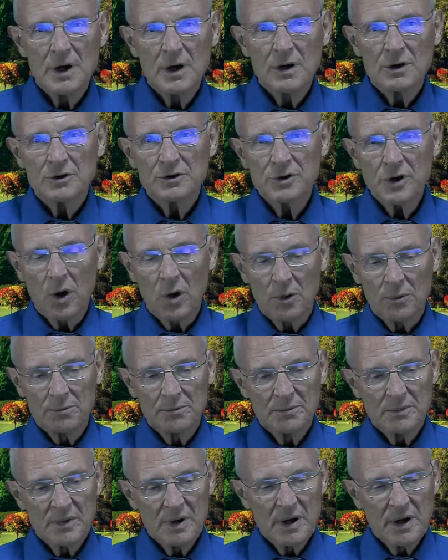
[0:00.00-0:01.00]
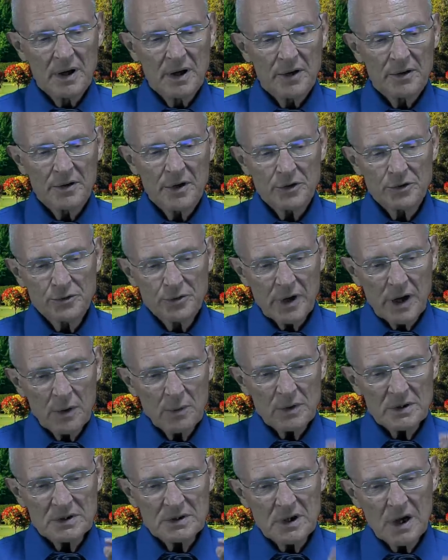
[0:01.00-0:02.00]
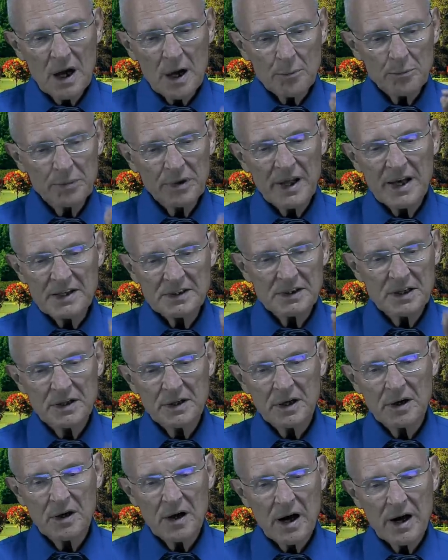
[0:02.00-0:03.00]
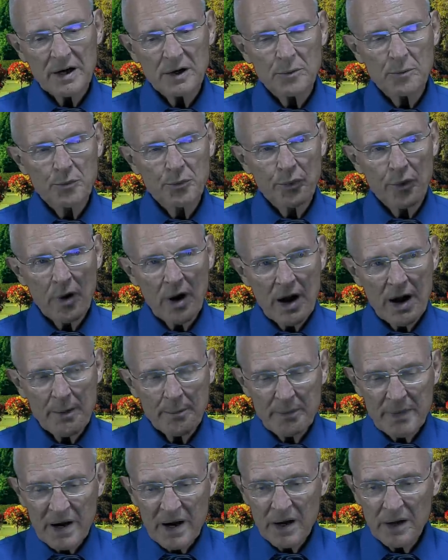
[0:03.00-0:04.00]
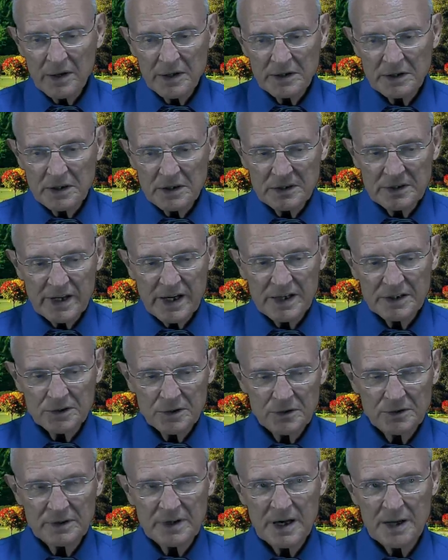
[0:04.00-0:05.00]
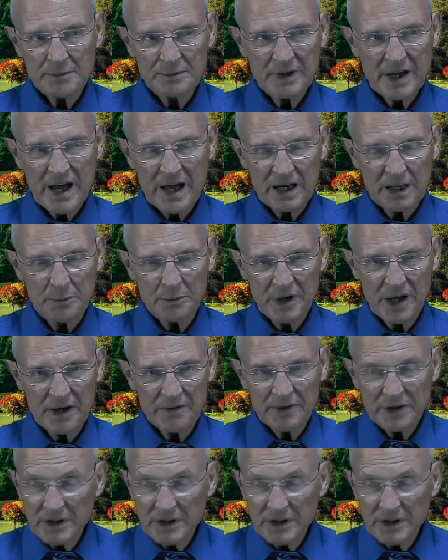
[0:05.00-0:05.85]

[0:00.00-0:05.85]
So, the tree was not placed in the garden primarily to test or tempt Adam and Eve.